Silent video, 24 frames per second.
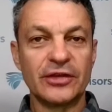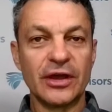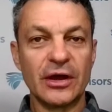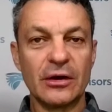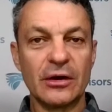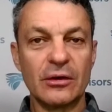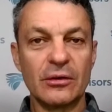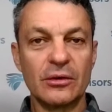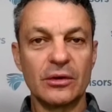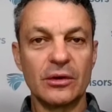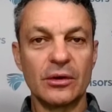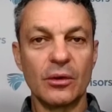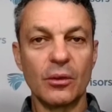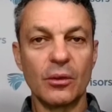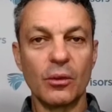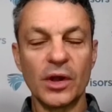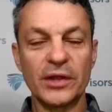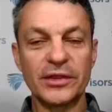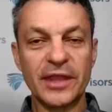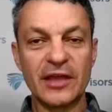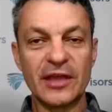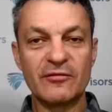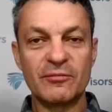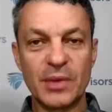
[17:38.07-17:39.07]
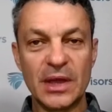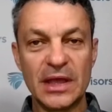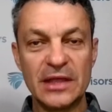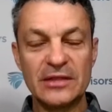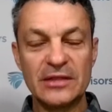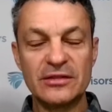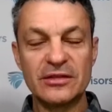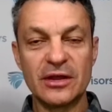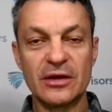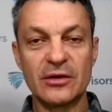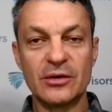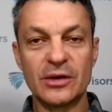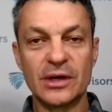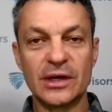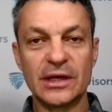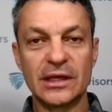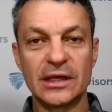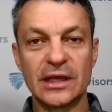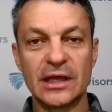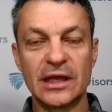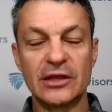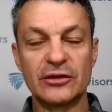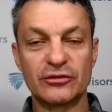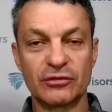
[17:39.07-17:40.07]
So what they've been
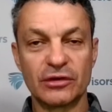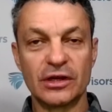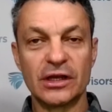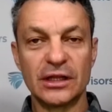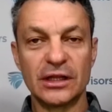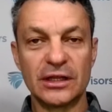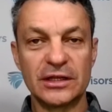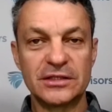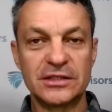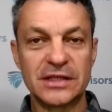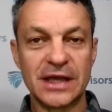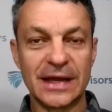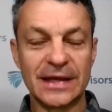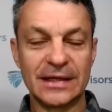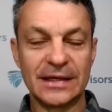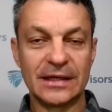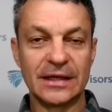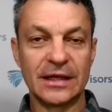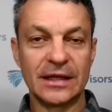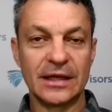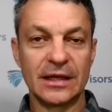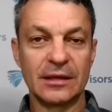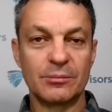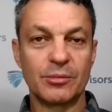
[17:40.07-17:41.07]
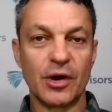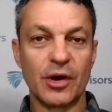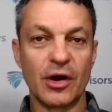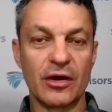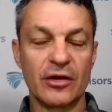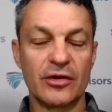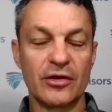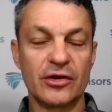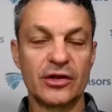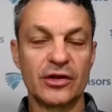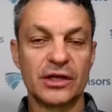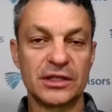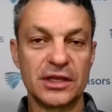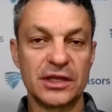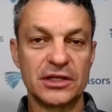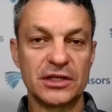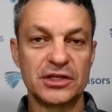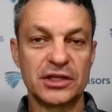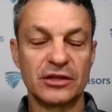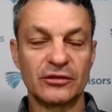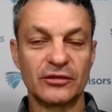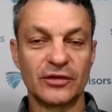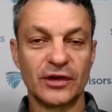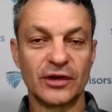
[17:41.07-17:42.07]
doing is really tightening borrowing
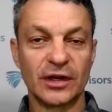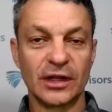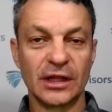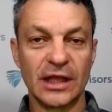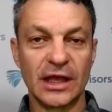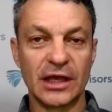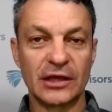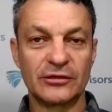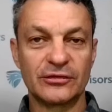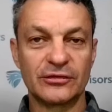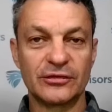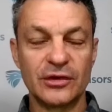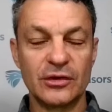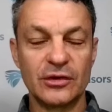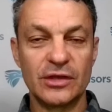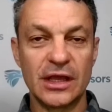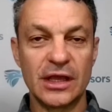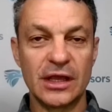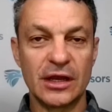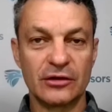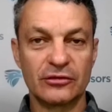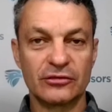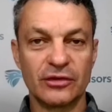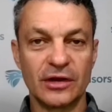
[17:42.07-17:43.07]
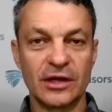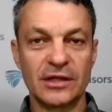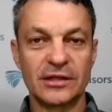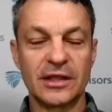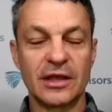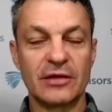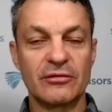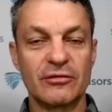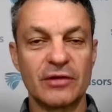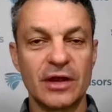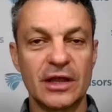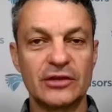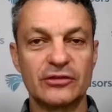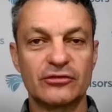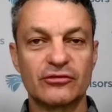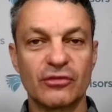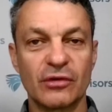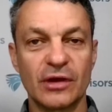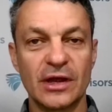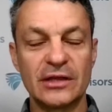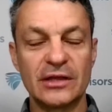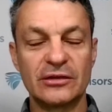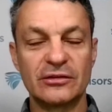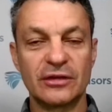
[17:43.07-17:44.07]
conditions for the last few years, right? They
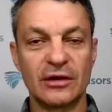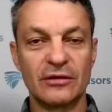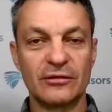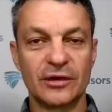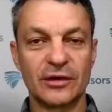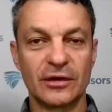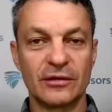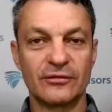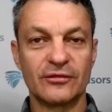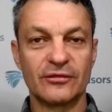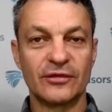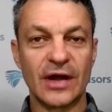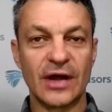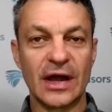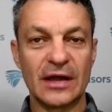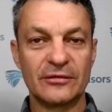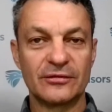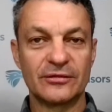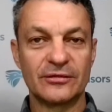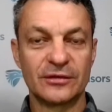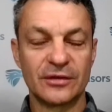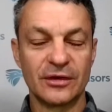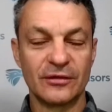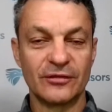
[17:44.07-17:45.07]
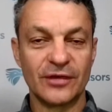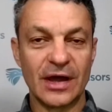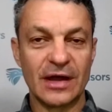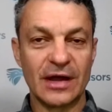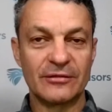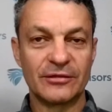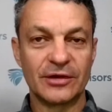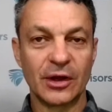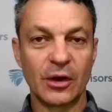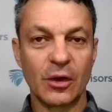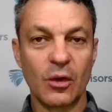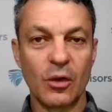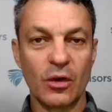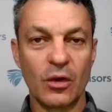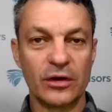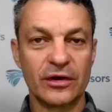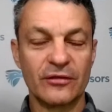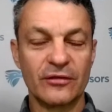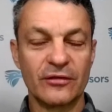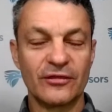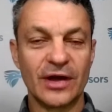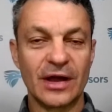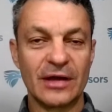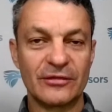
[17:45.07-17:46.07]
raised rates over 5 to 5.25
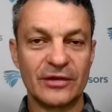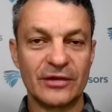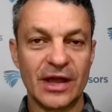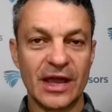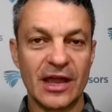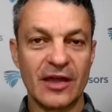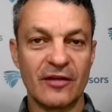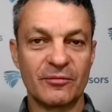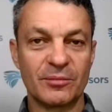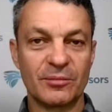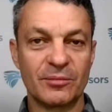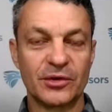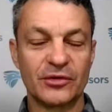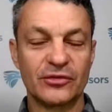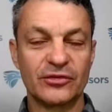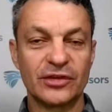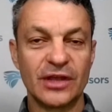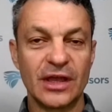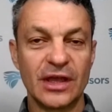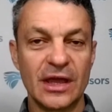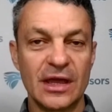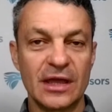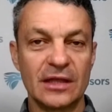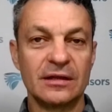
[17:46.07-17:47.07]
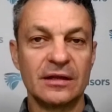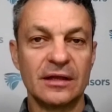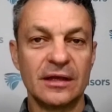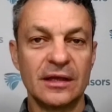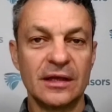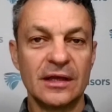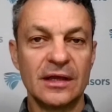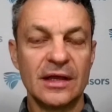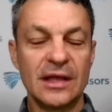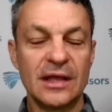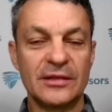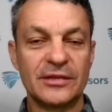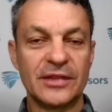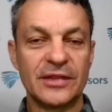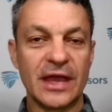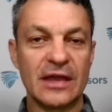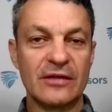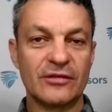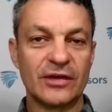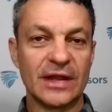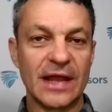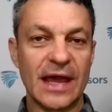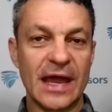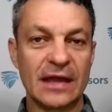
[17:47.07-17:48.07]
to 5.5%.
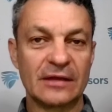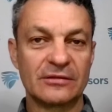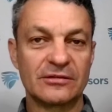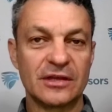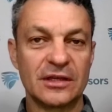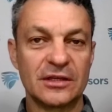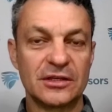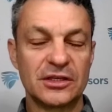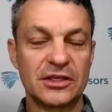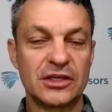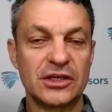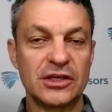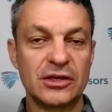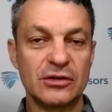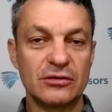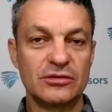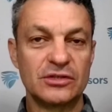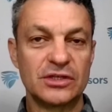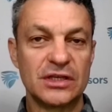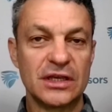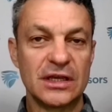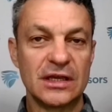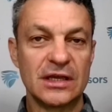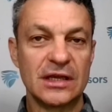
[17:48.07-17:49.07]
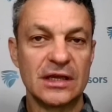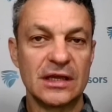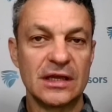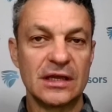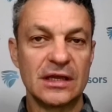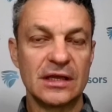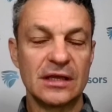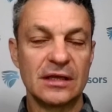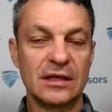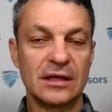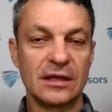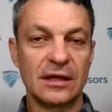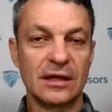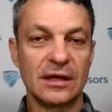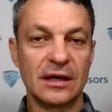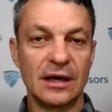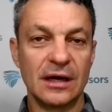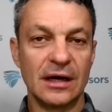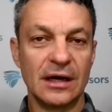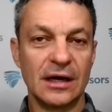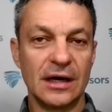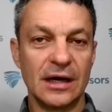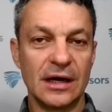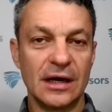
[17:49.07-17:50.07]
They've enacted
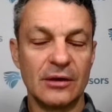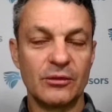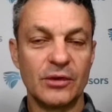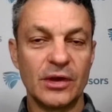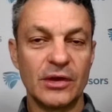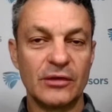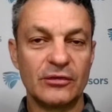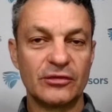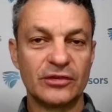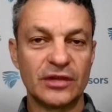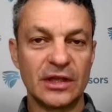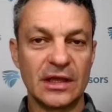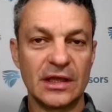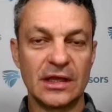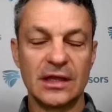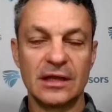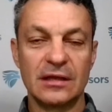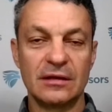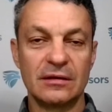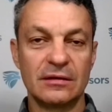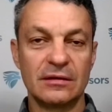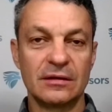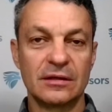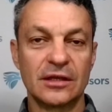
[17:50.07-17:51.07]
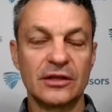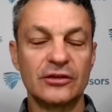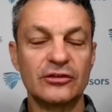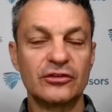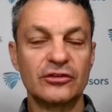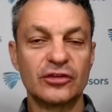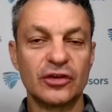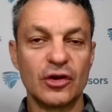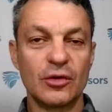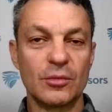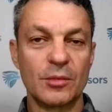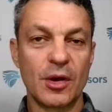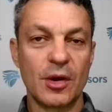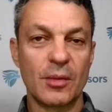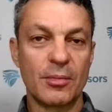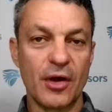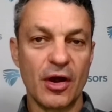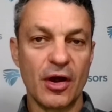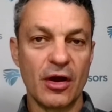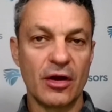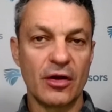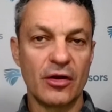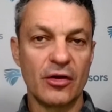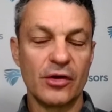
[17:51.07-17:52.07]
QT. We've seen consumer
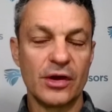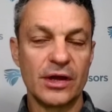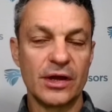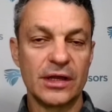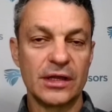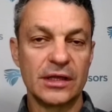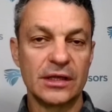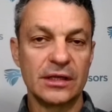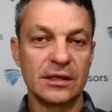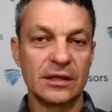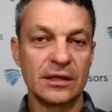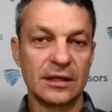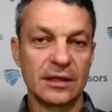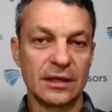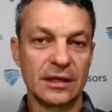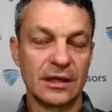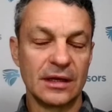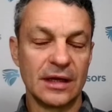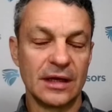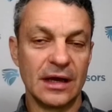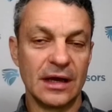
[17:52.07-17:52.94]
borrowing